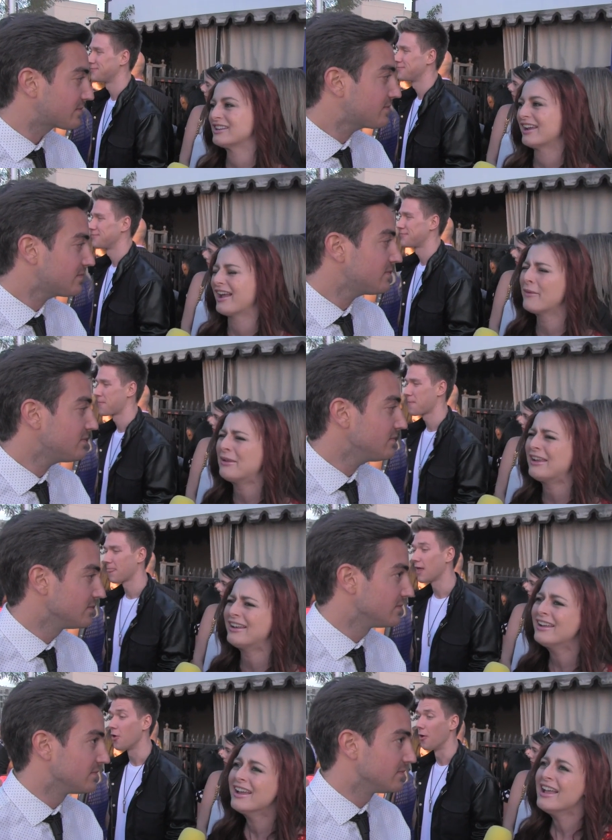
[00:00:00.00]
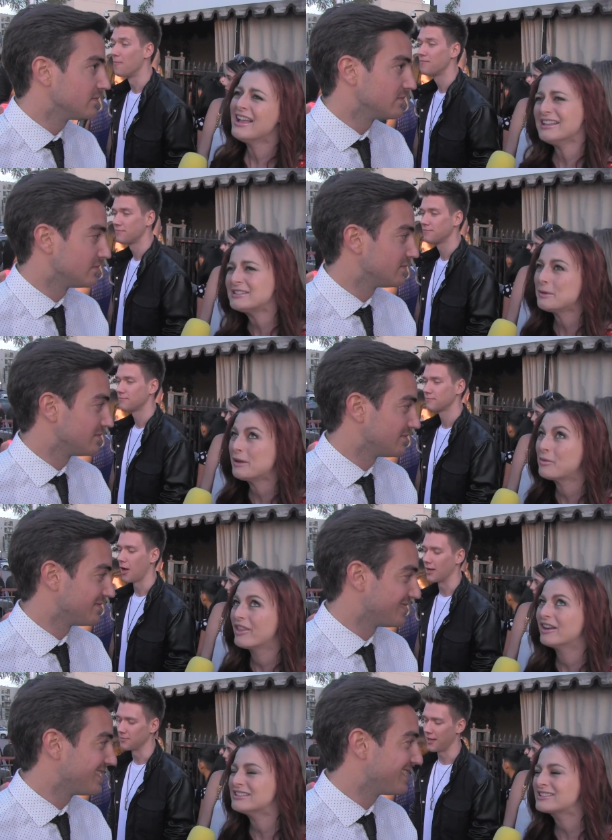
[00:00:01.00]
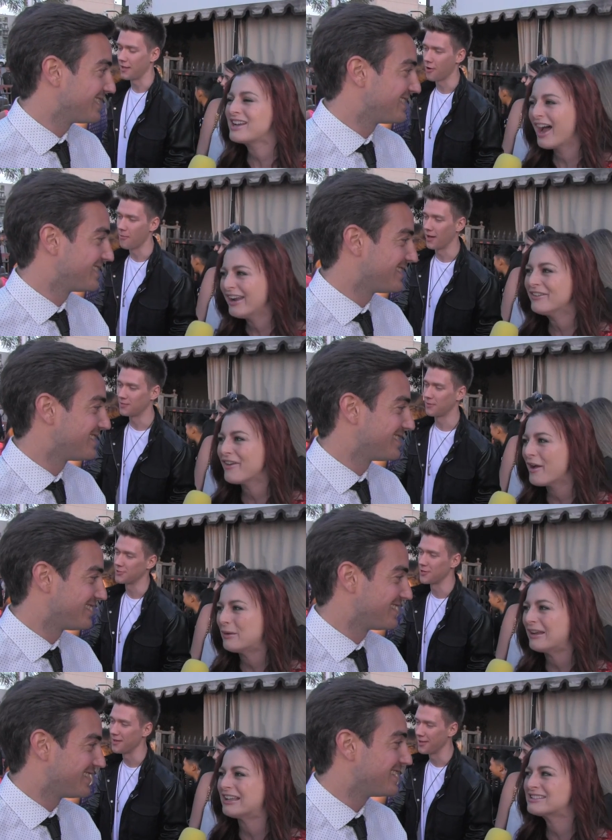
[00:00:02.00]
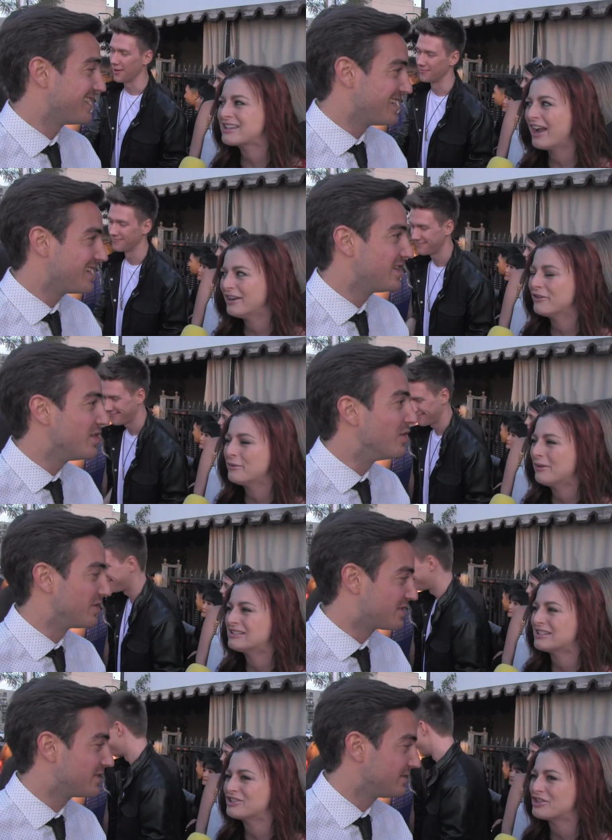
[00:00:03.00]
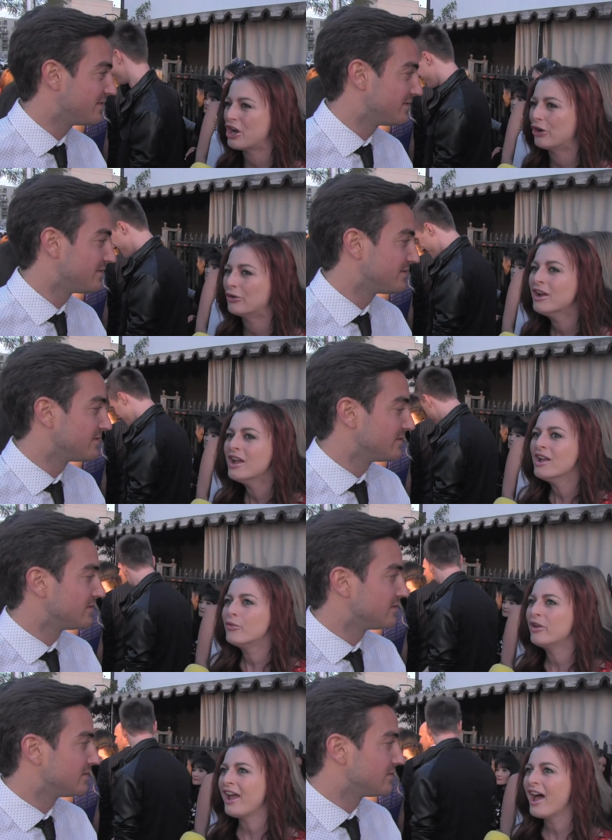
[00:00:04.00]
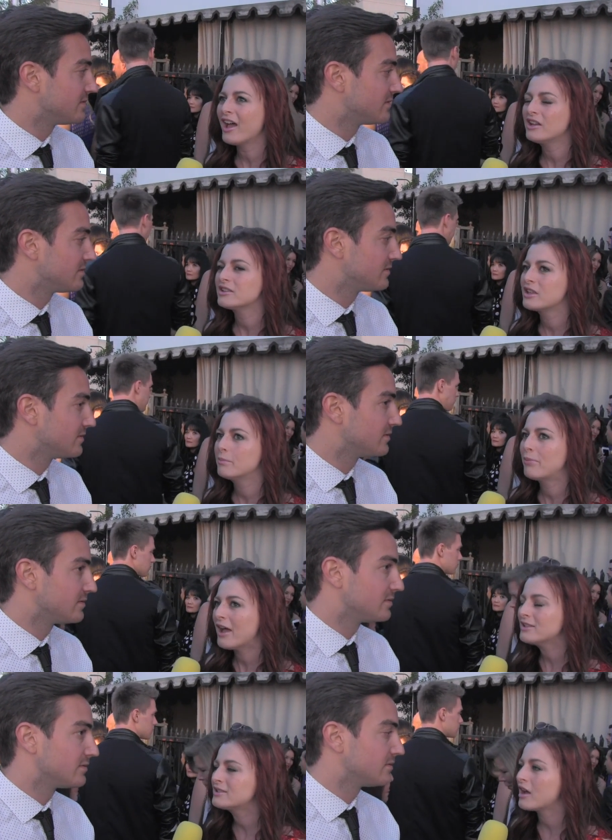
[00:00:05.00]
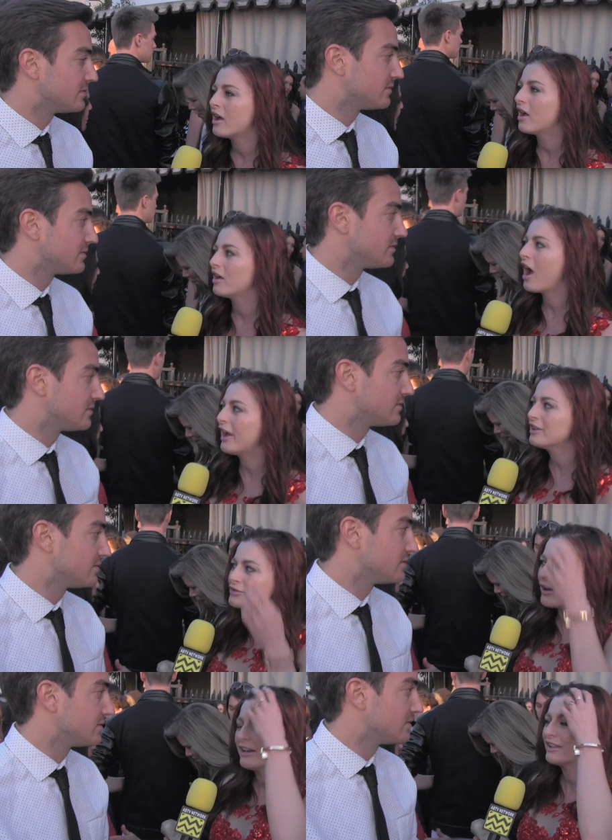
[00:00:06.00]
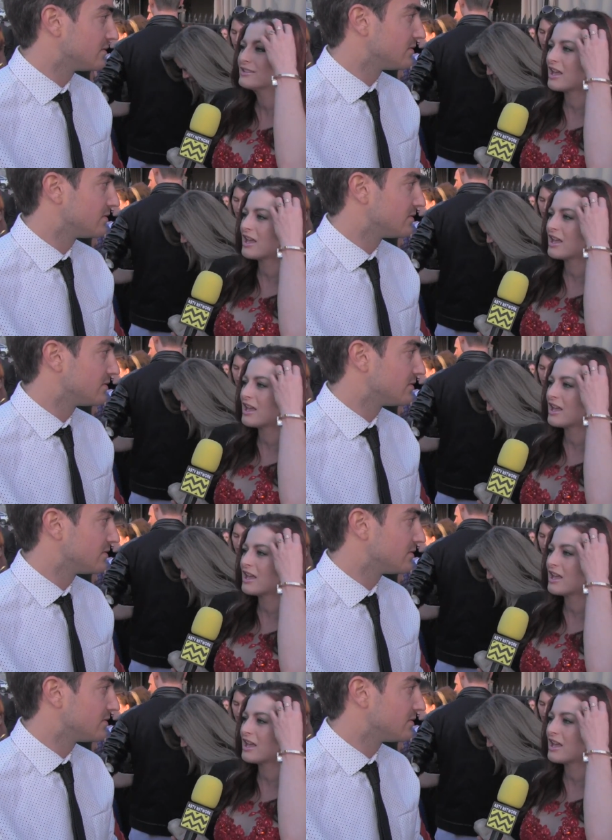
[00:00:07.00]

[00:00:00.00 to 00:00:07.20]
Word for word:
Speaker 1: tonight. I mean, it's Big Brother. It's kind of epic. It's kind of an amazing show. We had the best, uh, highest ratings